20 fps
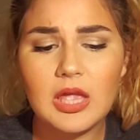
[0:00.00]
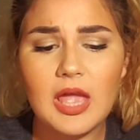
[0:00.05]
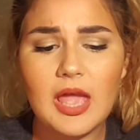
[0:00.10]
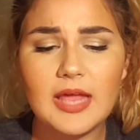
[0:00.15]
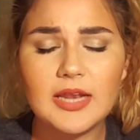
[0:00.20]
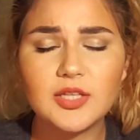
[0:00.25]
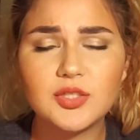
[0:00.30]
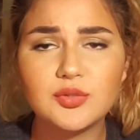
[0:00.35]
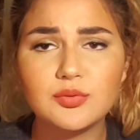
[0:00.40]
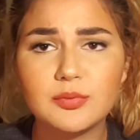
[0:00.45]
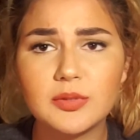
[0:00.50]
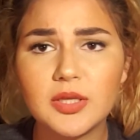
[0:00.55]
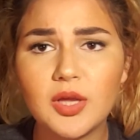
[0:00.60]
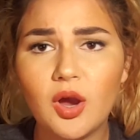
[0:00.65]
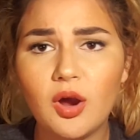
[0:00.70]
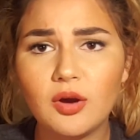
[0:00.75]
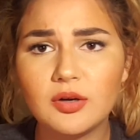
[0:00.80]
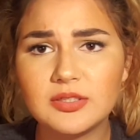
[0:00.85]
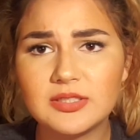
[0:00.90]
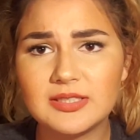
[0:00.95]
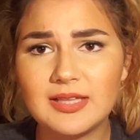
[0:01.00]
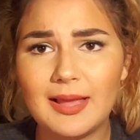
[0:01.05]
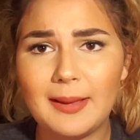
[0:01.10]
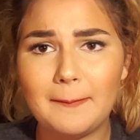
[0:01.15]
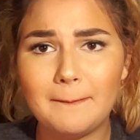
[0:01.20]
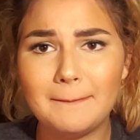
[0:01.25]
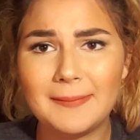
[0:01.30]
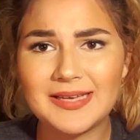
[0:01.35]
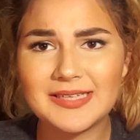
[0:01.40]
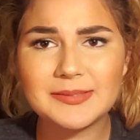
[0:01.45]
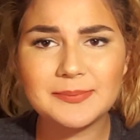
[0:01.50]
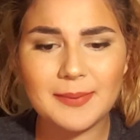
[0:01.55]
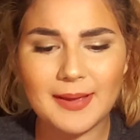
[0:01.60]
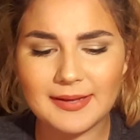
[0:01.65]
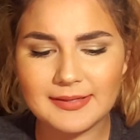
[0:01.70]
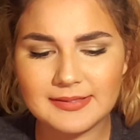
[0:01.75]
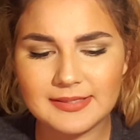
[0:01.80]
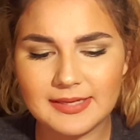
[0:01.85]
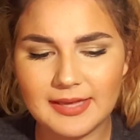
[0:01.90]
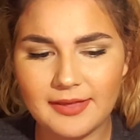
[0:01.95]
and it's really hard to like mix
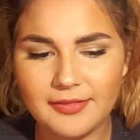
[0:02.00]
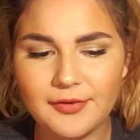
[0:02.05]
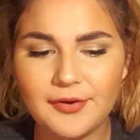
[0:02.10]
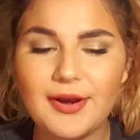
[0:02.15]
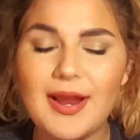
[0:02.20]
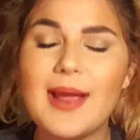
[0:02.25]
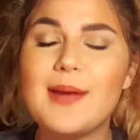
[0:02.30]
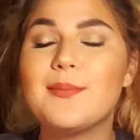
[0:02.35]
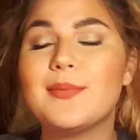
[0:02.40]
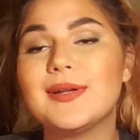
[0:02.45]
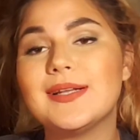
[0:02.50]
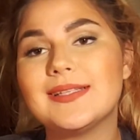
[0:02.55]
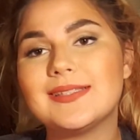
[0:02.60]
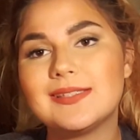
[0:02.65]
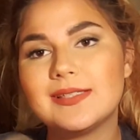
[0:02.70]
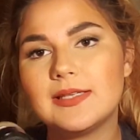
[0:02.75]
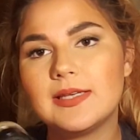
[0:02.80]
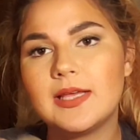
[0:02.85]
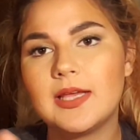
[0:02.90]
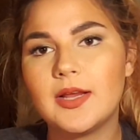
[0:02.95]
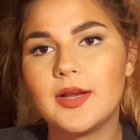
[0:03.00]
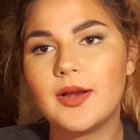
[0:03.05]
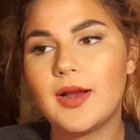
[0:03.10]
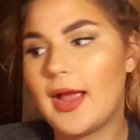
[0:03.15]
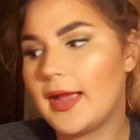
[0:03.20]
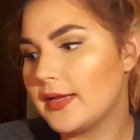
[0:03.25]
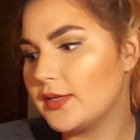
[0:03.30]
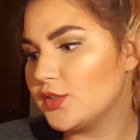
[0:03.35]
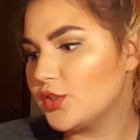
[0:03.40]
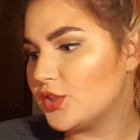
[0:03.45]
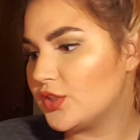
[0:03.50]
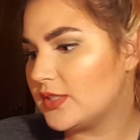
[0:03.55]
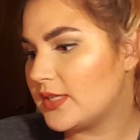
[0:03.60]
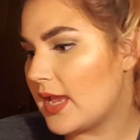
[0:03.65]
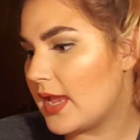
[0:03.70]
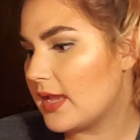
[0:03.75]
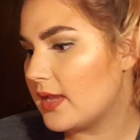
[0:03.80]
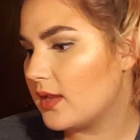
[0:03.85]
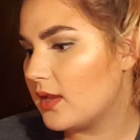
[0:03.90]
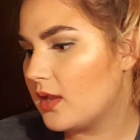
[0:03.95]
back together. And when it's in here, I can just
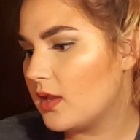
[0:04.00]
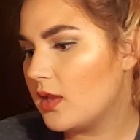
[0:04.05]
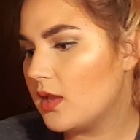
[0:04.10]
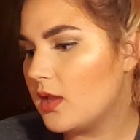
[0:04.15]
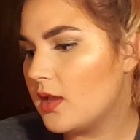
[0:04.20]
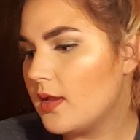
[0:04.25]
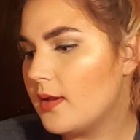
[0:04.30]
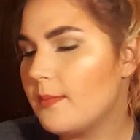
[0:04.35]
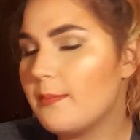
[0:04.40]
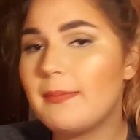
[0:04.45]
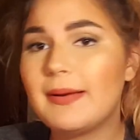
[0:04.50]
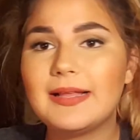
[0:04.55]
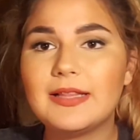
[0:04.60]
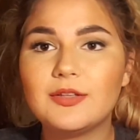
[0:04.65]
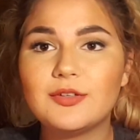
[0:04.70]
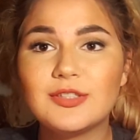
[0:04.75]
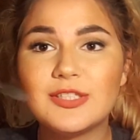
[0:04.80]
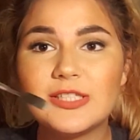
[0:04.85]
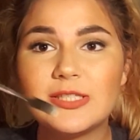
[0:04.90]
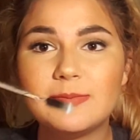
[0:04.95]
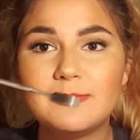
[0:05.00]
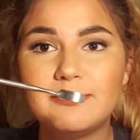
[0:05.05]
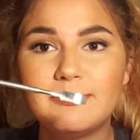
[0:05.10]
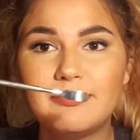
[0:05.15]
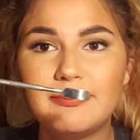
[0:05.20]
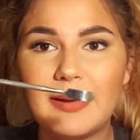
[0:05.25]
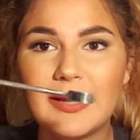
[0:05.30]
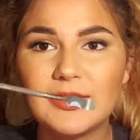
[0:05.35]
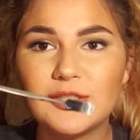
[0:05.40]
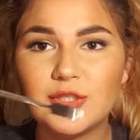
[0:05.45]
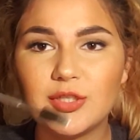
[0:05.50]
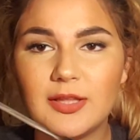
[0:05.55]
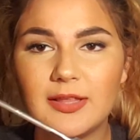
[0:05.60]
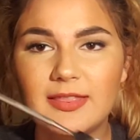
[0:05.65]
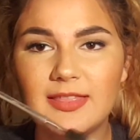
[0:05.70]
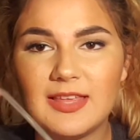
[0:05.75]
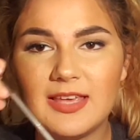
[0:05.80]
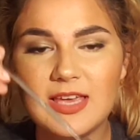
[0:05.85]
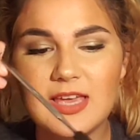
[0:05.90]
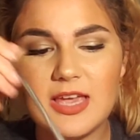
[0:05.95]
take my little spatula
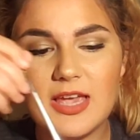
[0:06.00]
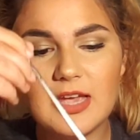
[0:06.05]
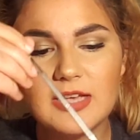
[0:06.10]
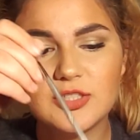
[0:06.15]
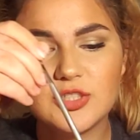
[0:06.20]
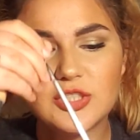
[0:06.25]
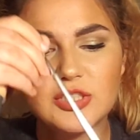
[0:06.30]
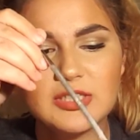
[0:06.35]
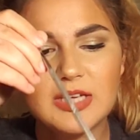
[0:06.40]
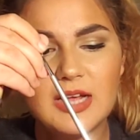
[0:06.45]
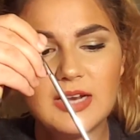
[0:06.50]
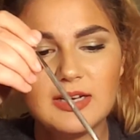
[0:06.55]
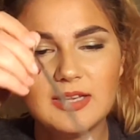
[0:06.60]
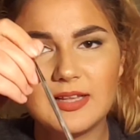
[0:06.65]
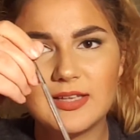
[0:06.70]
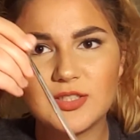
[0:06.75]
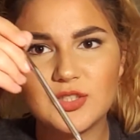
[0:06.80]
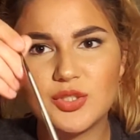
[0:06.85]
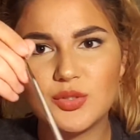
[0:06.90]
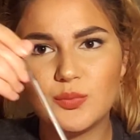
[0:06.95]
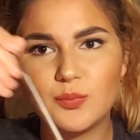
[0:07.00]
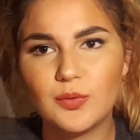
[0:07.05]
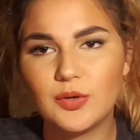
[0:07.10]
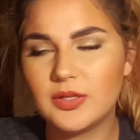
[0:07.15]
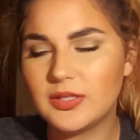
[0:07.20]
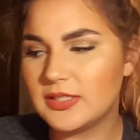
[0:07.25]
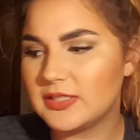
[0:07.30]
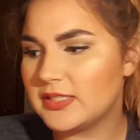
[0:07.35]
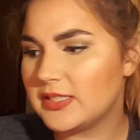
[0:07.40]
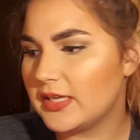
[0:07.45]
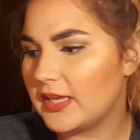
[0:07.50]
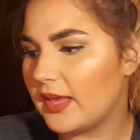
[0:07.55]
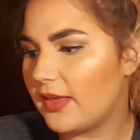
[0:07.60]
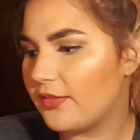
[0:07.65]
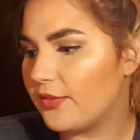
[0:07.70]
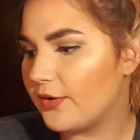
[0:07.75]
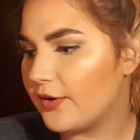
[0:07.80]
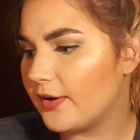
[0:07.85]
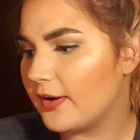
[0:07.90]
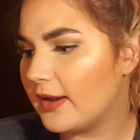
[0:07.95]
thingy and just kind of like swirl it
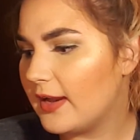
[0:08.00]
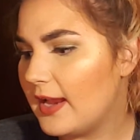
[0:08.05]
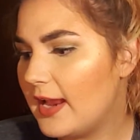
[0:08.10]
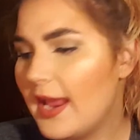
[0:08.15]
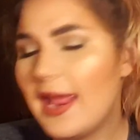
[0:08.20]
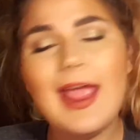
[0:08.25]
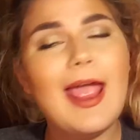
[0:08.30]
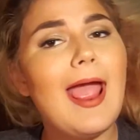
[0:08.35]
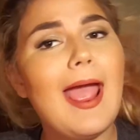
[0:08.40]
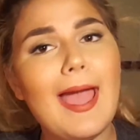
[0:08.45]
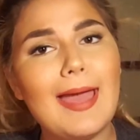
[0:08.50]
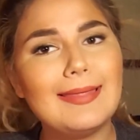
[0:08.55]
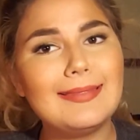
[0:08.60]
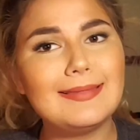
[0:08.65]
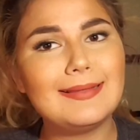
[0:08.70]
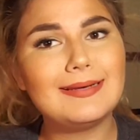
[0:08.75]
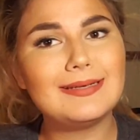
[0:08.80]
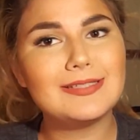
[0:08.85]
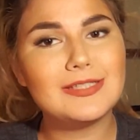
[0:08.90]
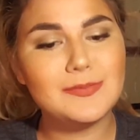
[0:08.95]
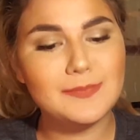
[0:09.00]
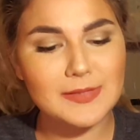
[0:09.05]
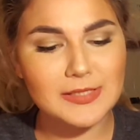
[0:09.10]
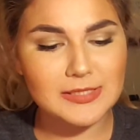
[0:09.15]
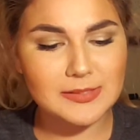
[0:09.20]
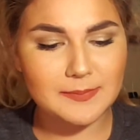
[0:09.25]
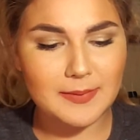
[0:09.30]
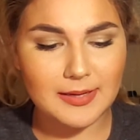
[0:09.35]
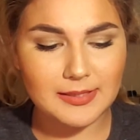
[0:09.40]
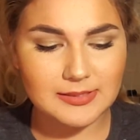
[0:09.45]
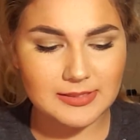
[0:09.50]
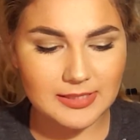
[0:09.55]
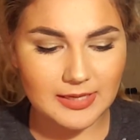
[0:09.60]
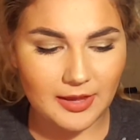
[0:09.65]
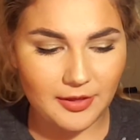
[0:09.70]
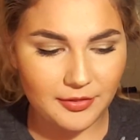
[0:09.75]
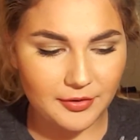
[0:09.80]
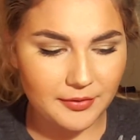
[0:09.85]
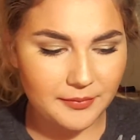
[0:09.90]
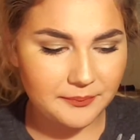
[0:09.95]
together, and then it's mixed back
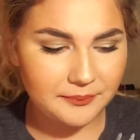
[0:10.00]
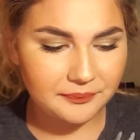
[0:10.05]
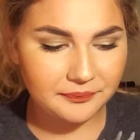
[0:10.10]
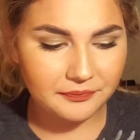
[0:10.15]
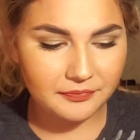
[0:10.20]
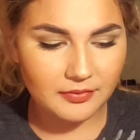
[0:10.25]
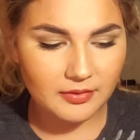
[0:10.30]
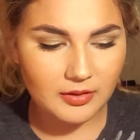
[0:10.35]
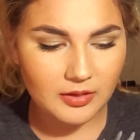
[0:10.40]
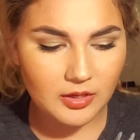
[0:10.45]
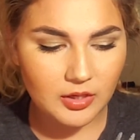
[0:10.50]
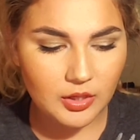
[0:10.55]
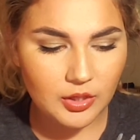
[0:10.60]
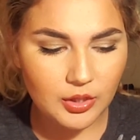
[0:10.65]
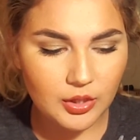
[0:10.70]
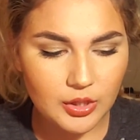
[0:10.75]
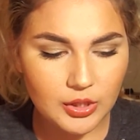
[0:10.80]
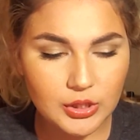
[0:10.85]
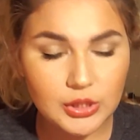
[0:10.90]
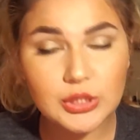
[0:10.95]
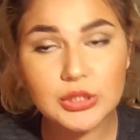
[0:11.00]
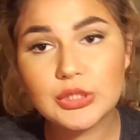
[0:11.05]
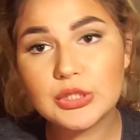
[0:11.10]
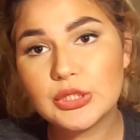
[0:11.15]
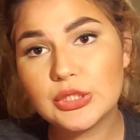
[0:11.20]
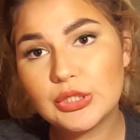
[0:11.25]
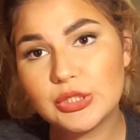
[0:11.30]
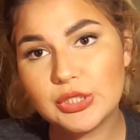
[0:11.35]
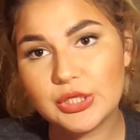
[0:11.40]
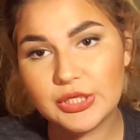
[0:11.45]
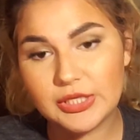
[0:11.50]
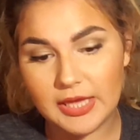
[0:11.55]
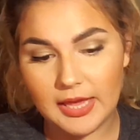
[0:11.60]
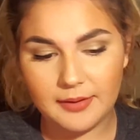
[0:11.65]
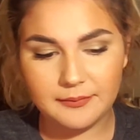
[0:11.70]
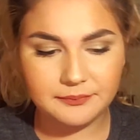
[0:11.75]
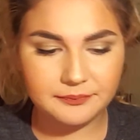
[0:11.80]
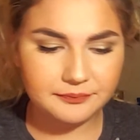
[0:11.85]
together. So yeah,